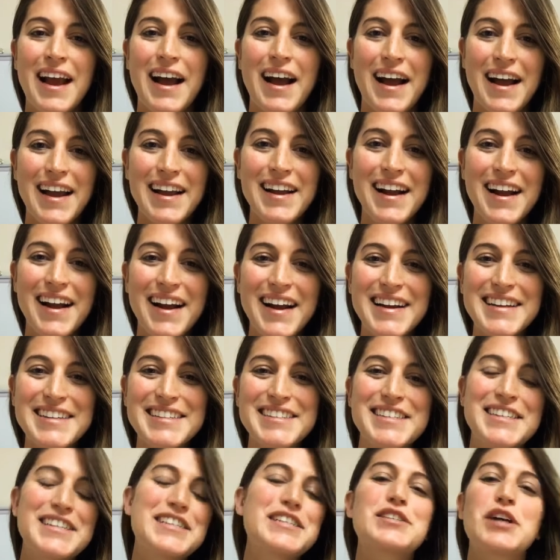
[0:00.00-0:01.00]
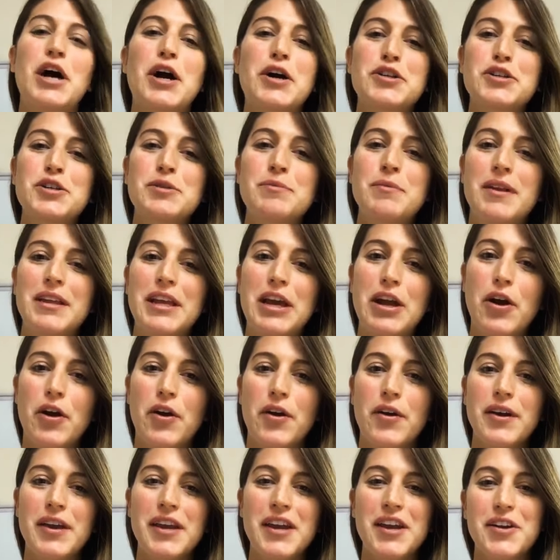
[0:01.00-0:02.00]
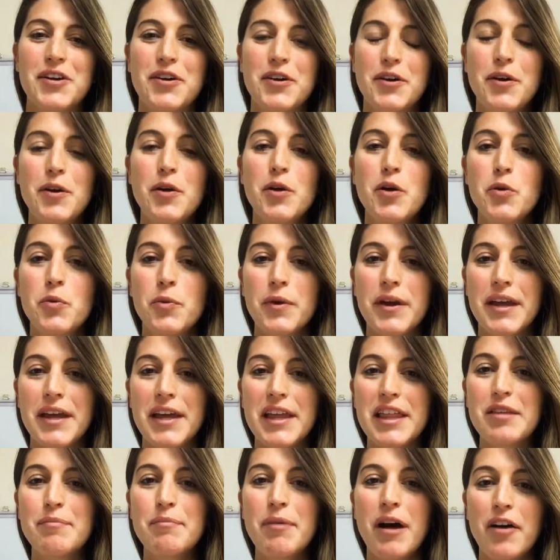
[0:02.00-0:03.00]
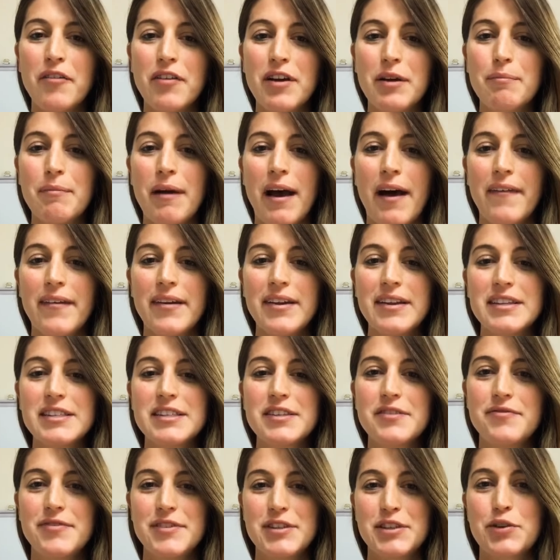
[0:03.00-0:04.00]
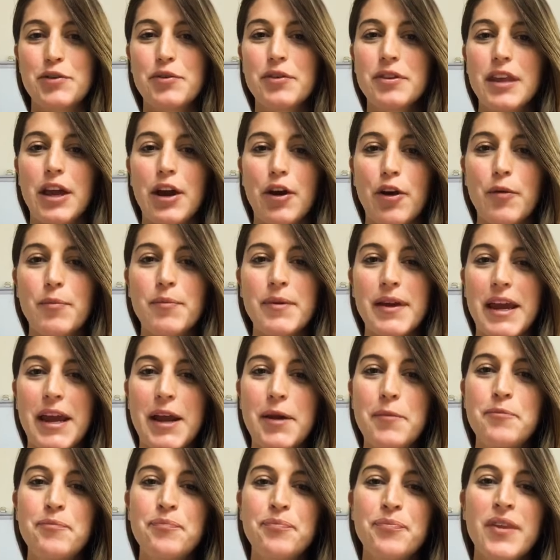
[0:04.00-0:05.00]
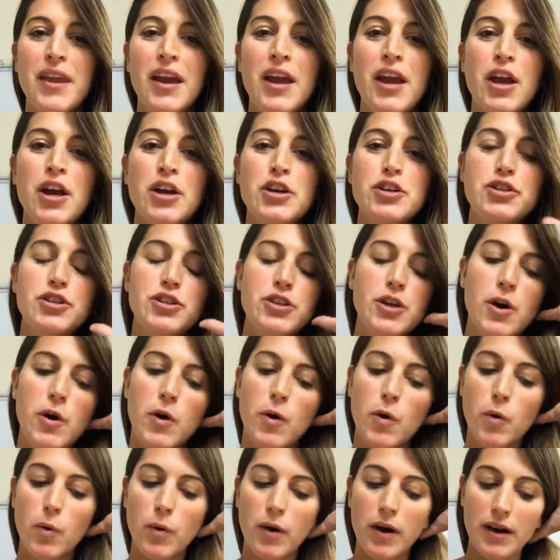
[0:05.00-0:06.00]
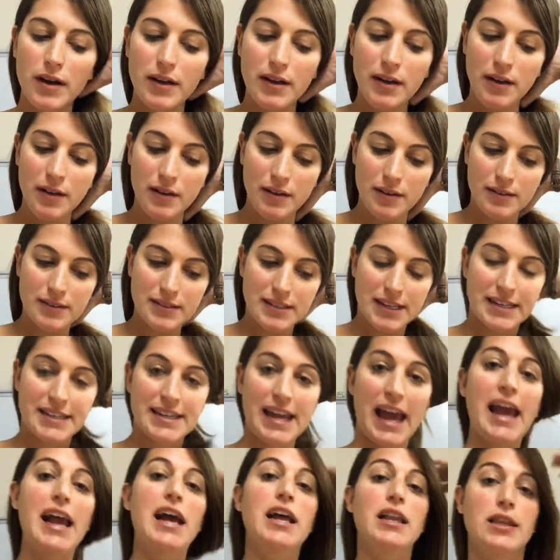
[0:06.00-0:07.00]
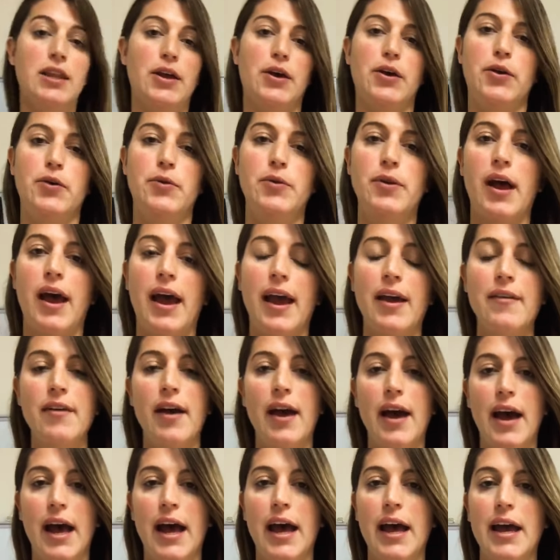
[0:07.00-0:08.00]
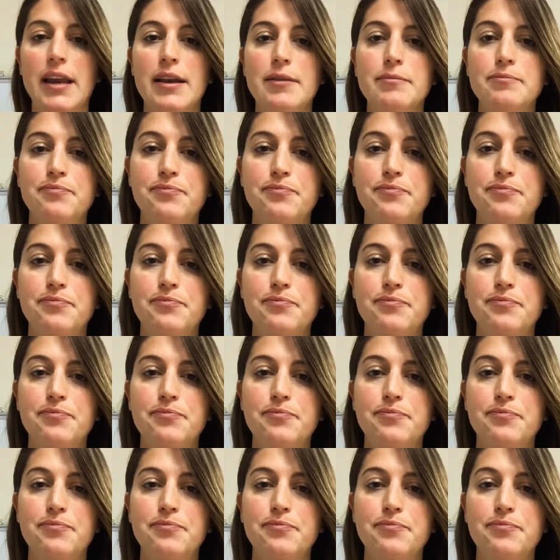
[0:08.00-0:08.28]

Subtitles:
Hi guys, Dr. Molly Hart here with Pelvic Balance Physical Therapy. So today alone I've had